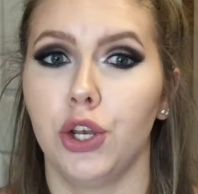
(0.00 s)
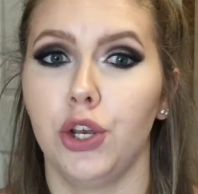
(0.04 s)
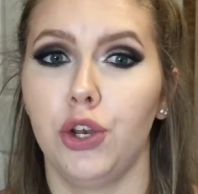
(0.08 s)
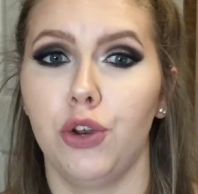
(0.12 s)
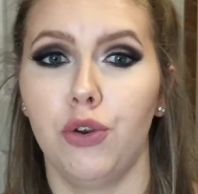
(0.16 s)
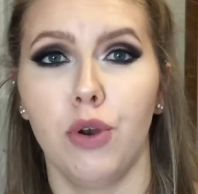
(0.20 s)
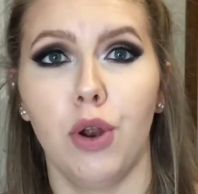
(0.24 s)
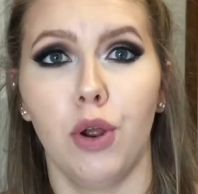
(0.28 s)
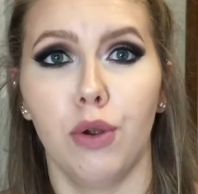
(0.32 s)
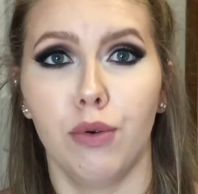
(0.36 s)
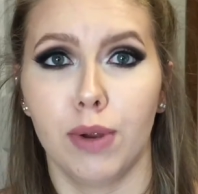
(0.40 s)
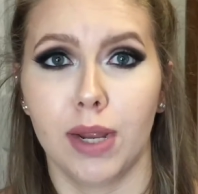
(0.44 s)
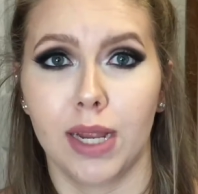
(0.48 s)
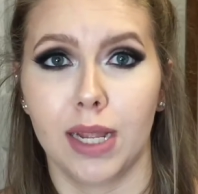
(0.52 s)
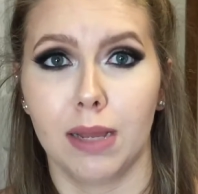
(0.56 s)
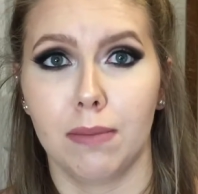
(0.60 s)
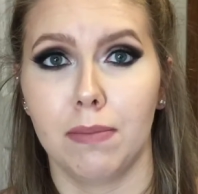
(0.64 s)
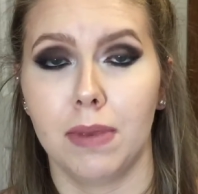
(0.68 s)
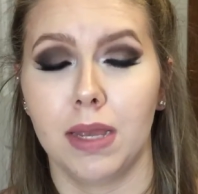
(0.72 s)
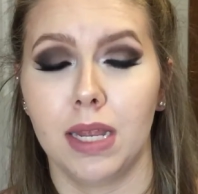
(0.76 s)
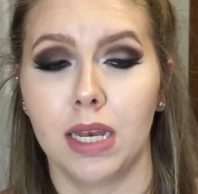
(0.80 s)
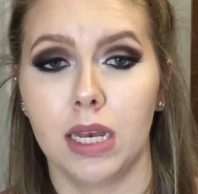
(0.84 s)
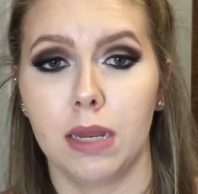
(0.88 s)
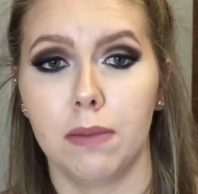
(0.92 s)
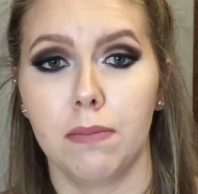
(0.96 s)
Do not
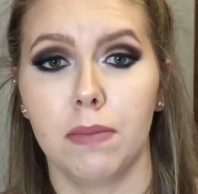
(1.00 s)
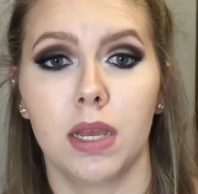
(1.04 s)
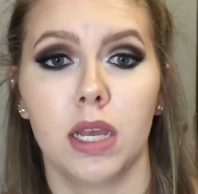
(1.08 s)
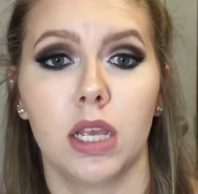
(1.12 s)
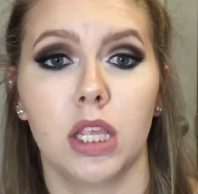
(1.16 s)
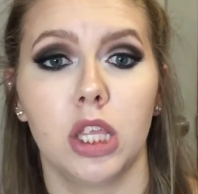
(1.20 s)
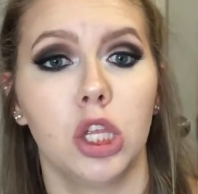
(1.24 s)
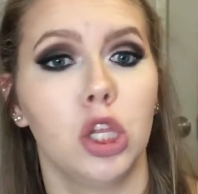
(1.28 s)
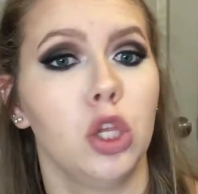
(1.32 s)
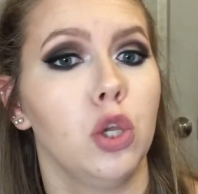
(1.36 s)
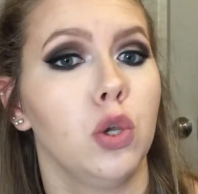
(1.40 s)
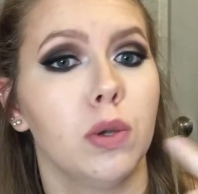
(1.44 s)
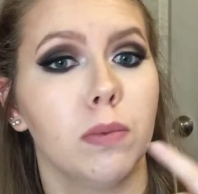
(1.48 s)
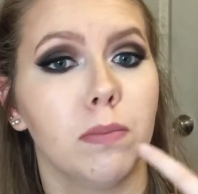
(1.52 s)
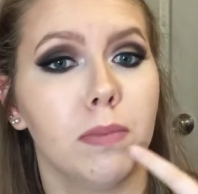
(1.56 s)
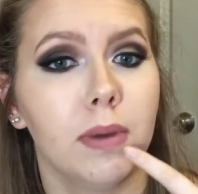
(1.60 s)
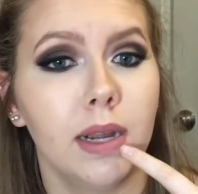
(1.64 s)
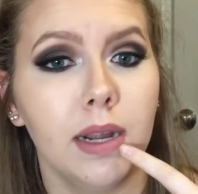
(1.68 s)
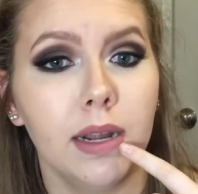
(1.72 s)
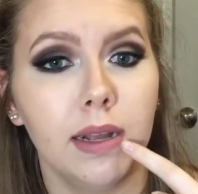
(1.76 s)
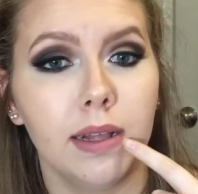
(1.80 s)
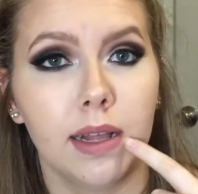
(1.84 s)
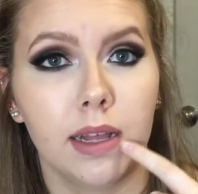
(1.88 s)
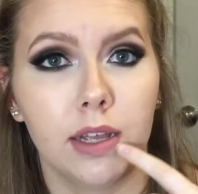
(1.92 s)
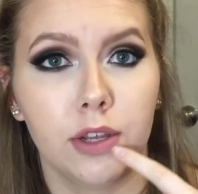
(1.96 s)
recommend it, because then you can
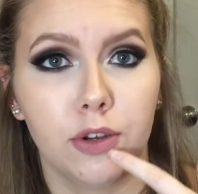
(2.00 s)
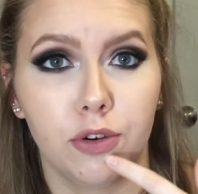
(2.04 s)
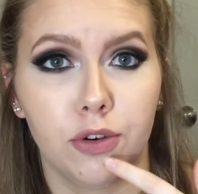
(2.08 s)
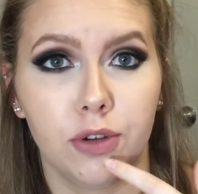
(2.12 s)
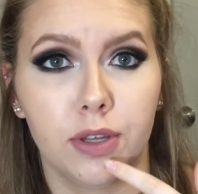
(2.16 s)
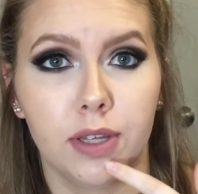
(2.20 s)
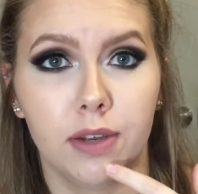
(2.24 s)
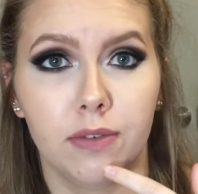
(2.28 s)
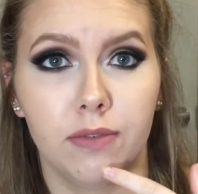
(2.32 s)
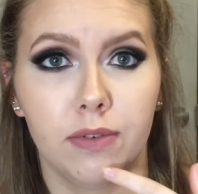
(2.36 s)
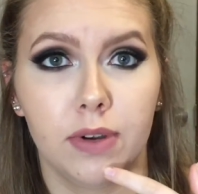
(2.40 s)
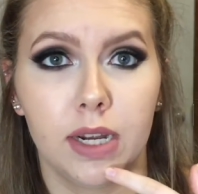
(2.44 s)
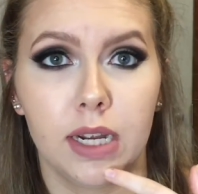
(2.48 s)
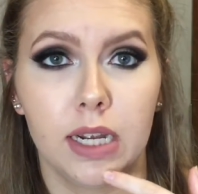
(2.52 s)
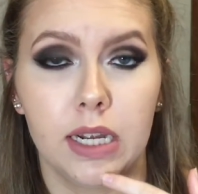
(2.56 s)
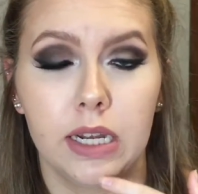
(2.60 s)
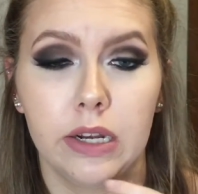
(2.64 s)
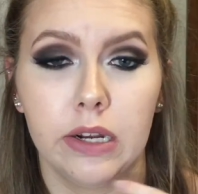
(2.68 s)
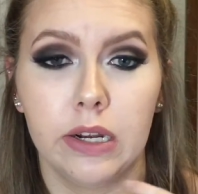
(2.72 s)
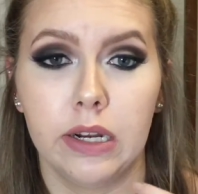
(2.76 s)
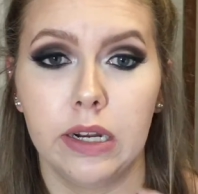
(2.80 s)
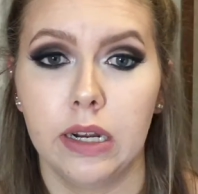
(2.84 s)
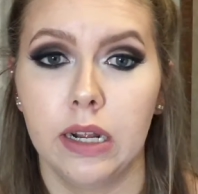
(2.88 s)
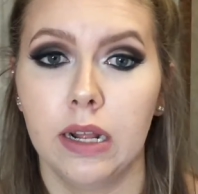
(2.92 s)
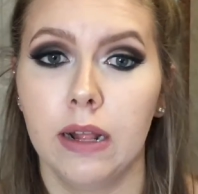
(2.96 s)
paralyze yourself right
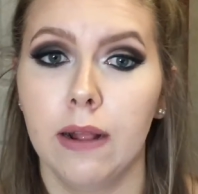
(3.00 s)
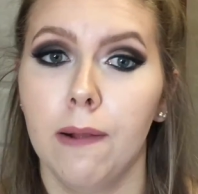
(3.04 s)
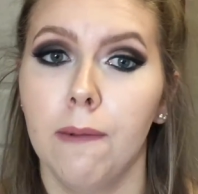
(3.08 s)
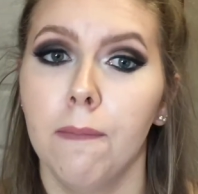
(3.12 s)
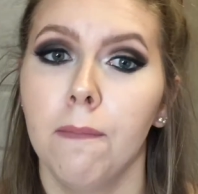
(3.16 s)
here.